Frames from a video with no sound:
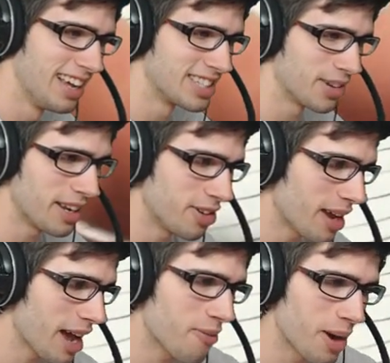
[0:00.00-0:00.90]
So we do
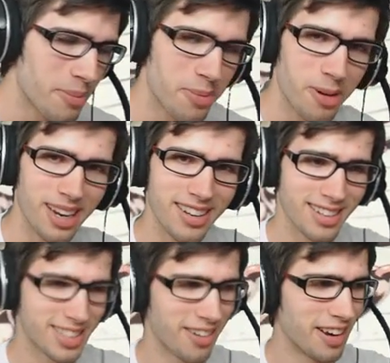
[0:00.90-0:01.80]
have one point.
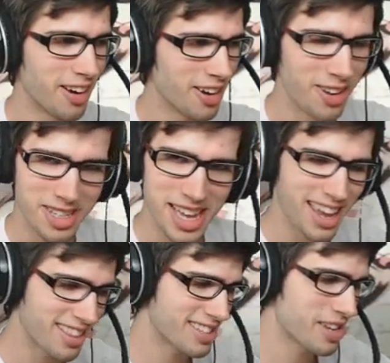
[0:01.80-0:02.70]
So we're not goose
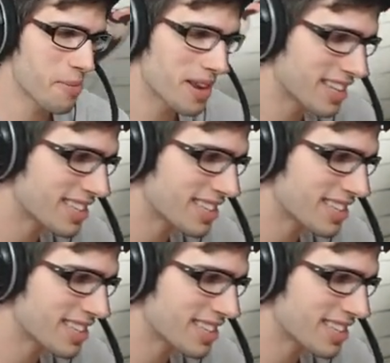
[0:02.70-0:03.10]
egging this opening